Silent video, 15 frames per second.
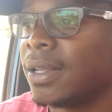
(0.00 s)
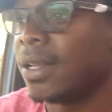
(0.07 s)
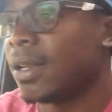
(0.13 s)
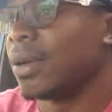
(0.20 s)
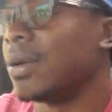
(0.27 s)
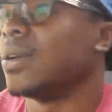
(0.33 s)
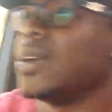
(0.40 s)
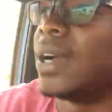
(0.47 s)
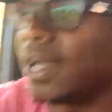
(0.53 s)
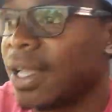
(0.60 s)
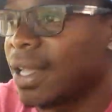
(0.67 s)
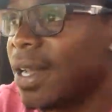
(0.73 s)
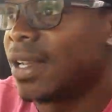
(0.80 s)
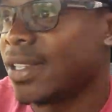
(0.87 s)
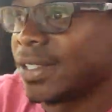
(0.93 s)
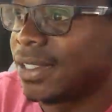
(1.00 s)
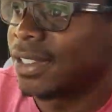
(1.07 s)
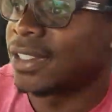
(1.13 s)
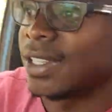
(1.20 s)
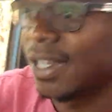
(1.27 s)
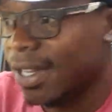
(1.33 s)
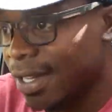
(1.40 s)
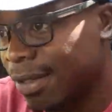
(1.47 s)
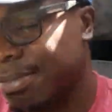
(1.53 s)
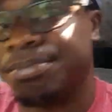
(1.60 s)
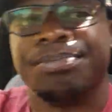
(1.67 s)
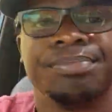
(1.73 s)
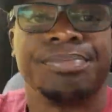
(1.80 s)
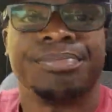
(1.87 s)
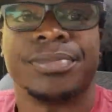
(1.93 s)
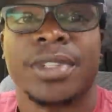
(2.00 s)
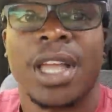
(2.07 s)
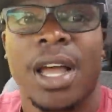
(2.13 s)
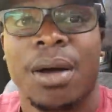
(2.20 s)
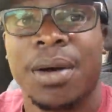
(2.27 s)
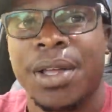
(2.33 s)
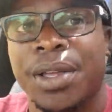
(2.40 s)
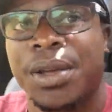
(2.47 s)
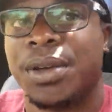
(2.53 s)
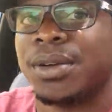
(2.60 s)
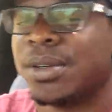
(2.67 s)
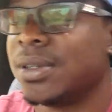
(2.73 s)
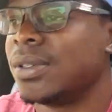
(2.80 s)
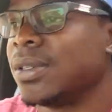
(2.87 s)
Hello, hi guys. How are you?